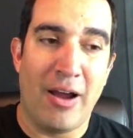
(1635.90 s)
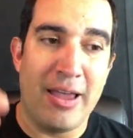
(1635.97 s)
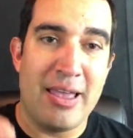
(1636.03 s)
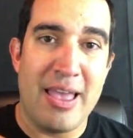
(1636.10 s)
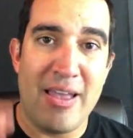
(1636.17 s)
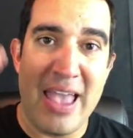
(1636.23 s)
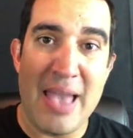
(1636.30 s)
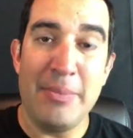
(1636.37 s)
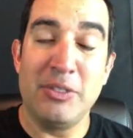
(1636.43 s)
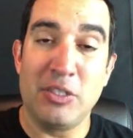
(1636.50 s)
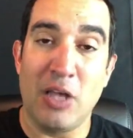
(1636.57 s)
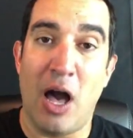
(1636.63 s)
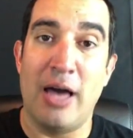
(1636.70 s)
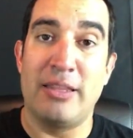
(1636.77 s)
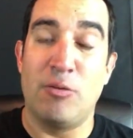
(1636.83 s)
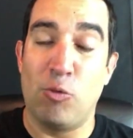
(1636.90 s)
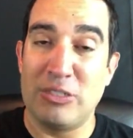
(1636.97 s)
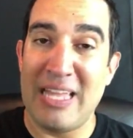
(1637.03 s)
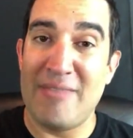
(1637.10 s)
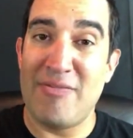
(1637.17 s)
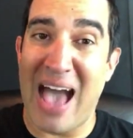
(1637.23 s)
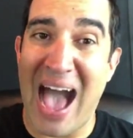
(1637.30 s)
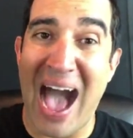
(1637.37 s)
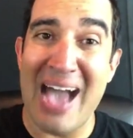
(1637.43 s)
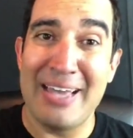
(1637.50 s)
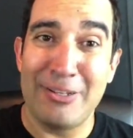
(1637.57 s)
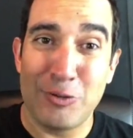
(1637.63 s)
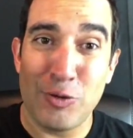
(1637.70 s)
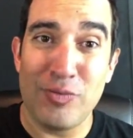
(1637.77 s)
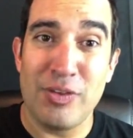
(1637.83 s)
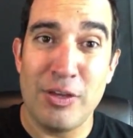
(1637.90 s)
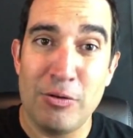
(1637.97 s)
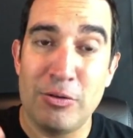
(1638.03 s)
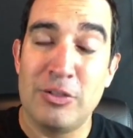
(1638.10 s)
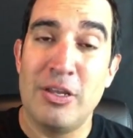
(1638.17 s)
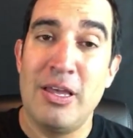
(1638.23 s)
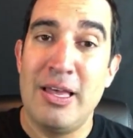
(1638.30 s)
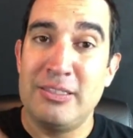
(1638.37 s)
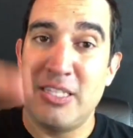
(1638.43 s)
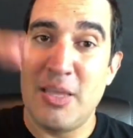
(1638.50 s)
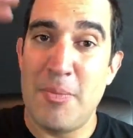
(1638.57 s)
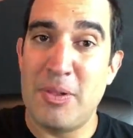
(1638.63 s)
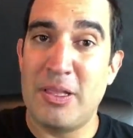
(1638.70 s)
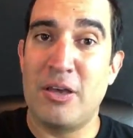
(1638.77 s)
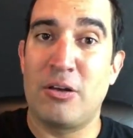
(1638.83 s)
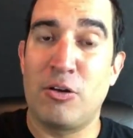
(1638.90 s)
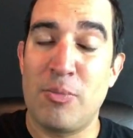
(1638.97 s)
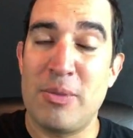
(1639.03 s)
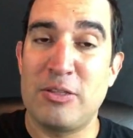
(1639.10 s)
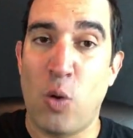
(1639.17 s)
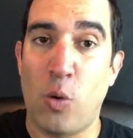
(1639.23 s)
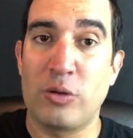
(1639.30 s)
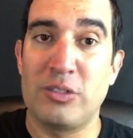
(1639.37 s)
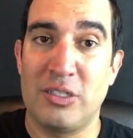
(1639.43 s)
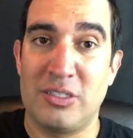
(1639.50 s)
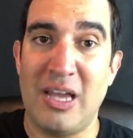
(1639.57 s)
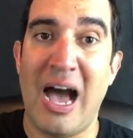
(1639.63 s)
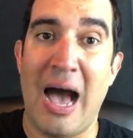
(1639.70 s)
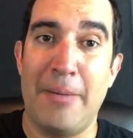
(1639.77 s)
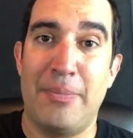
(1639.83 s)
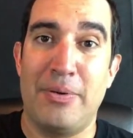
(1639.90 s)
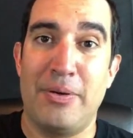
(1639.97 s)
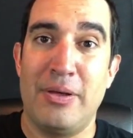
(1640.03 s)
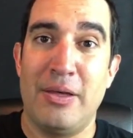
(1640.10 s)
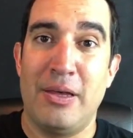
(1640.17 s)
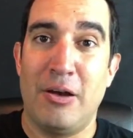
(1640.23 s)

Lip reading: All right, Amazon, the one that have the highest reviews, typically going to be towards the top.